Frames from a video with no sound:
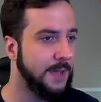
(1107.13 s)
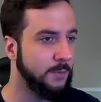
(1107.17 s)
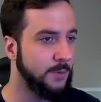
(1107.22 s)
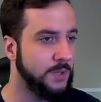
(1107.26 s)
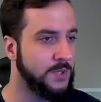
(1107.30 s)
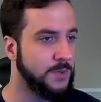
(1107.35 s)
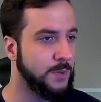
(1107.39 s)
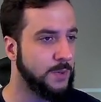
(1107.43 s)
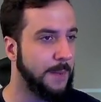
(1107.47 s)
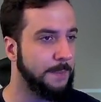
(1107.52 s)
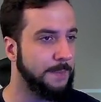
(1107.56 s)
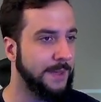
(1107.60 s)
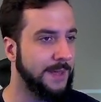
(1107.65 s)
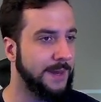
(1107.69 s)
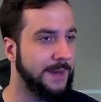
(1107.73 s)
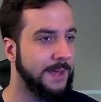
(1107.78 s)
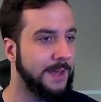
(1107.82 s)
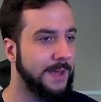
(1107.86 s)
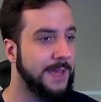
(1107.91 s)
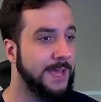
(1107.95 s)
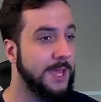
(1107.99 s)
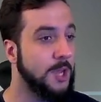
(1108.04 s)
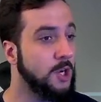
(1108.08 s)
We swap
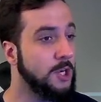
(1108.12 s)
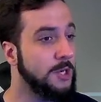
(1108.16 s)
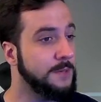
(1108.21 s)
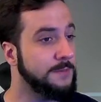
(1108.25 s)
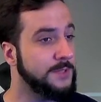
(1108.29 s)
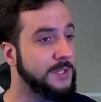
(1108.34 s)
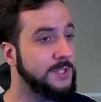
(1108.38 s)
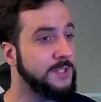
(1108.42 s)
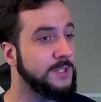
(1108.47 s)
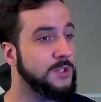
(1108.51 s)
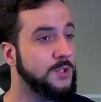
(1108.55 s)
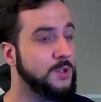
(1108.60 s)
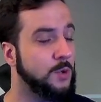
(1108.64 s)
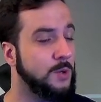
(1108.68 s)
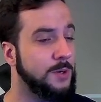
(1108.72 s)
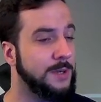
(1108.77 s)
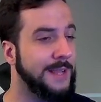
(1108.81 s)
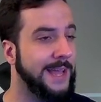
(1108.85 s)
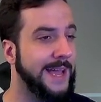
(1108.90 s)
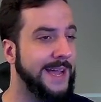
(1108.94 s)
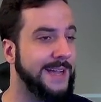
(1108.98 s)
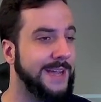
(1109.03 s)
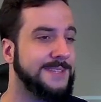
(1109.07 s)
in. Here comes this
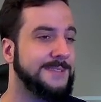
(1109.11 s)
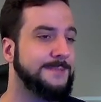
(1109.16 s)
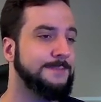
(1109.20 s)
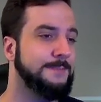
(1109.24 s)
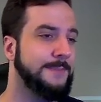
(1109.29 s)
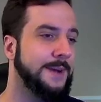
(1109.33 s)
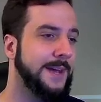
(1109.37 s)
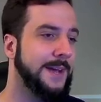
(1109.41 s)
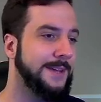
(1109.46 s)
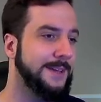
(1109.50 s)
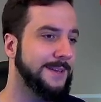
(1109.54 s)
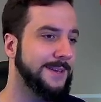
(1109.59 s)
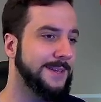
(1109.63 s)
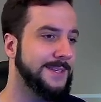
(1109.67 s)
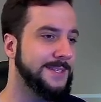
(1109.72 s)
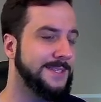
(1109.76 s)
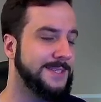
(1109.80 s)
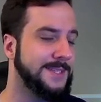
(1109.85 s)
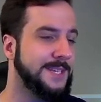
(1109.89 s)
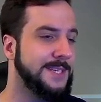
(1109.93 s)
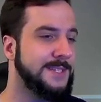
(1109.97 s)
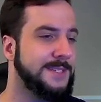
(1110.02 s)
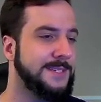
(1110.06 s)
Snorlax. My
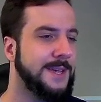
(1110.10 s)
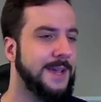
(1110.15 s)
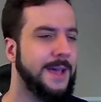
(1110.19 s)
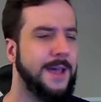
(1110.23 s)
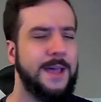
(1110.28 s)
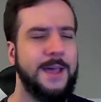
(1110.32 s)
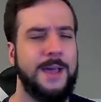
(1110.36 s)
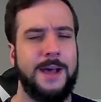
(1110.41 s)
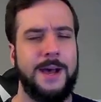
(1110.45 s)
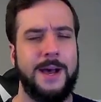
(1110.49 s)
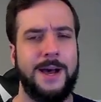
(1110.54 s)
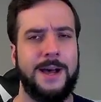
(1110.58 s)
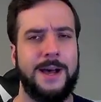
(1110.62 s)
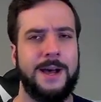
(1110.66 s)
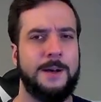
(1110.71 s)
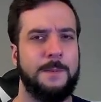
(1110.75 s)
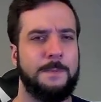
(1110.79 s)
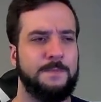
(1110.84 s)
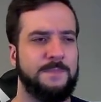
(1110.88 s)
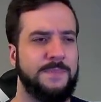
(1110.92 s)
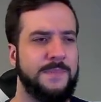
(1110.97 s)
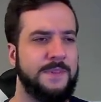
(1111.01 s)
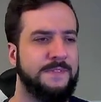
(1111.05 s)
goodness. This
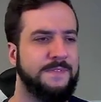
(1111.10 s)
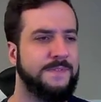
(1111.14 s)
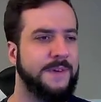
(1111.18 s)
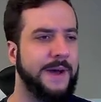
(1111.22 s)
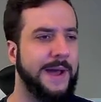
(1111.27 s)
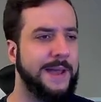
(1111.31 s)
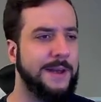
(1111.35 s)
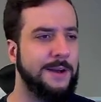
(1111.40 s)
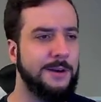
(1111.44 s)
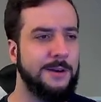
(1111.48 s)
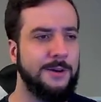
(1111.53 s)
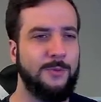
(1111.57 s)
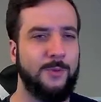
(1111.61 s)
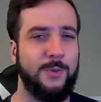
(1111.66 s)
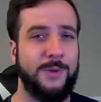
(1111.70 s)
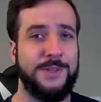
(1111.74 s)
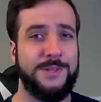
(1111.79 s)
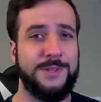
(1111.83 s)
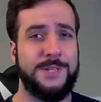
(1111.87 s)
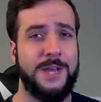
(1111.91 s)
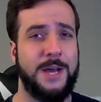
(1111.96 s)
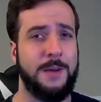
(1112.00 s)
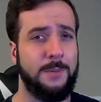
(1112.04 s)
fighter
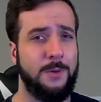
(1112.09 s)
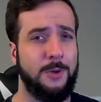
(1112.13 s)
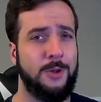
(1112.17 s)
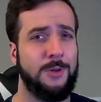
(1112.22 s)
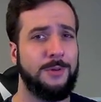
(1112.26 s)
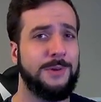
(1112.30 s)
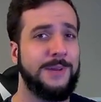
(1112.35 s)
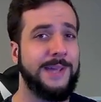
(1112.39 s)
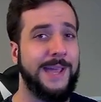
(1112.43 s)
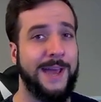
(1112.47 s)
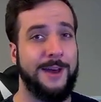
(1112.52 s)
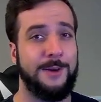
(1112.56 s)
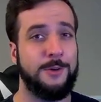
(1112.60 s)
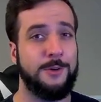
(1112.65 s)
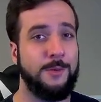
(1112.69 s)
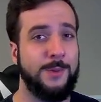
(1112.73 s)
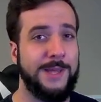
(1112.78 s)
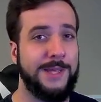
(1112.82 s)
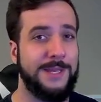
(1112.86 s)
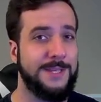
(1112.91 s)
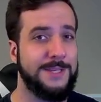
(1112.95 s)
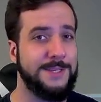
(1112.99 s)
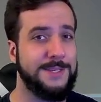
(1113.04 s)
with double counter
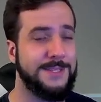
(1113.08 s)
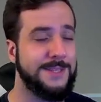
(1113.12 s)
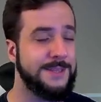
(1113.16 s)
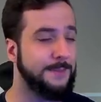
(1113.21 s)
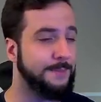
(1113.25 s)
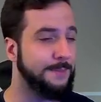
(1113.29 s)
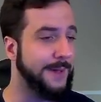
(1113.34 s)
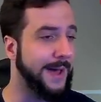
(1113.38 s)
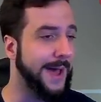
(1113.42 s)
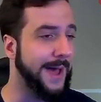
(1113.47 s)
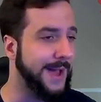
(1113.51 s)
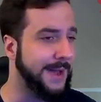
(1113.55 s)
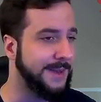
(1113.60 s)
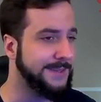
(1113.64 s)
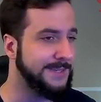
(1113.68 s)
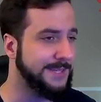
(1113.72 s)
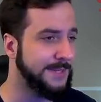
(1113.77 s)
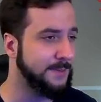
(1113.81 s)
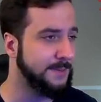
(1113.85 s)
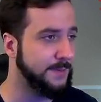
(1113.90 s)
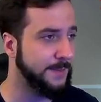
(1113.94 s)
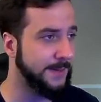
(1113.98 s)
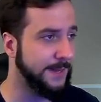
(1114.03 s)
weakness in the back
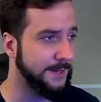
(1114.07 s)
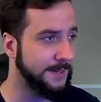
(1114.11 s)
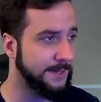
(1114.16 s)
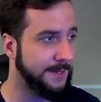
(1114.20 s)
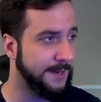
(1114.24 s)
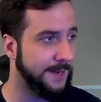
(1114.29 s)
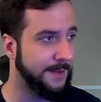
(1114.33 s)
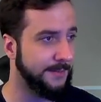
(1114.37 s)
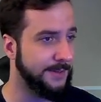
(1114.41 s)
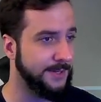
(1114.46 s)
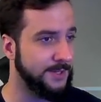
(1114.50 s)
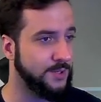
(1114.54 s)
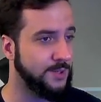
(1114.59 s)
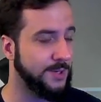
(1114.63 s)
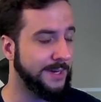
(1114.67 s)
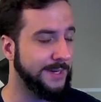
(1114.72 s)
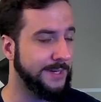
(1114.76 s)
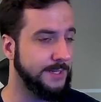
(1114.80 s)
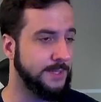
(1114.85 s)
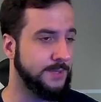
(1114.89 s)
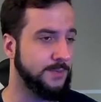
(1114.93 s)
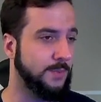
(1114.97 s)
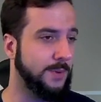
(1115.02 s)
seems to be a common
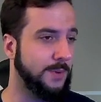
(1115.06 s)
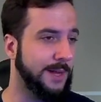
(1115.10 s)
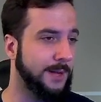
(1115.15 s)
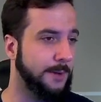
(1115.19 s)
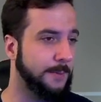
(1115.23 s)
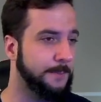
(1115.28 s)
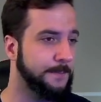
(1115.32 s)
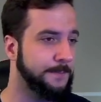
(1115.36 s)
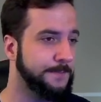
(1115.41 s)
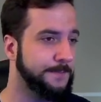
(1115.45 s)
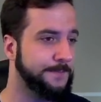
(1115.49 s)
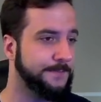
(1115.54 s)
trend as well.